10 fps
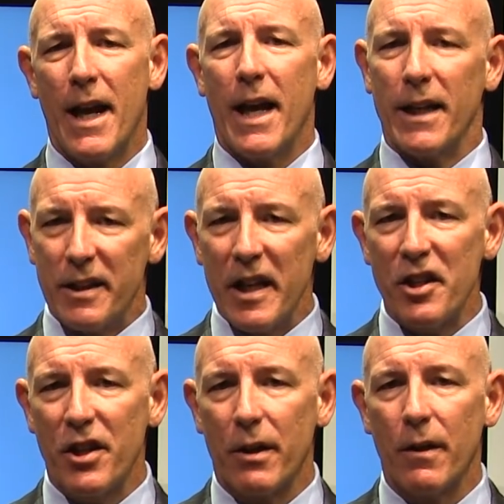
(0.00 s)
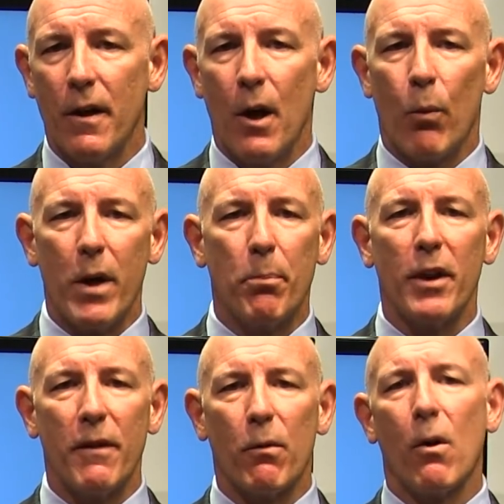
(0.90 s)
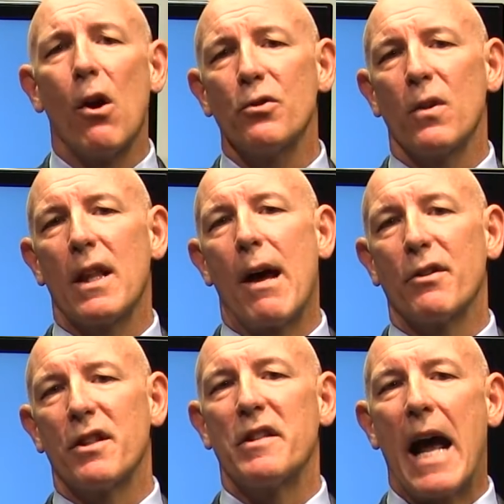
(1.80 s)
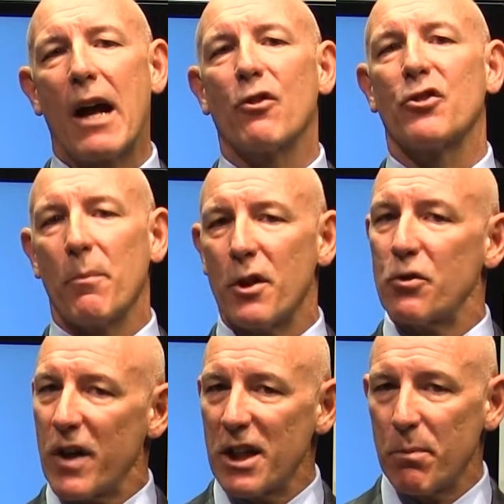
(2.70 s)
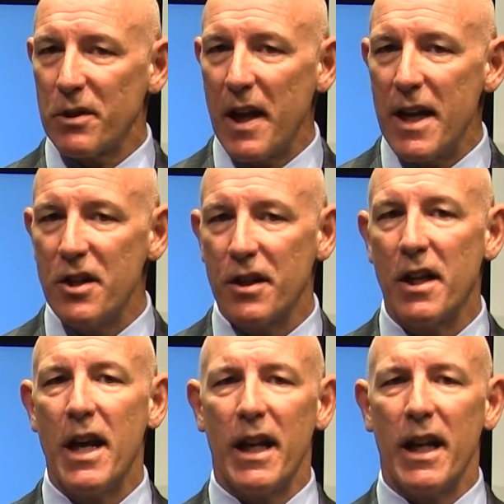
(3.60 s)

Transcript: In addition, we believe will also allow us to tackle some of the transportation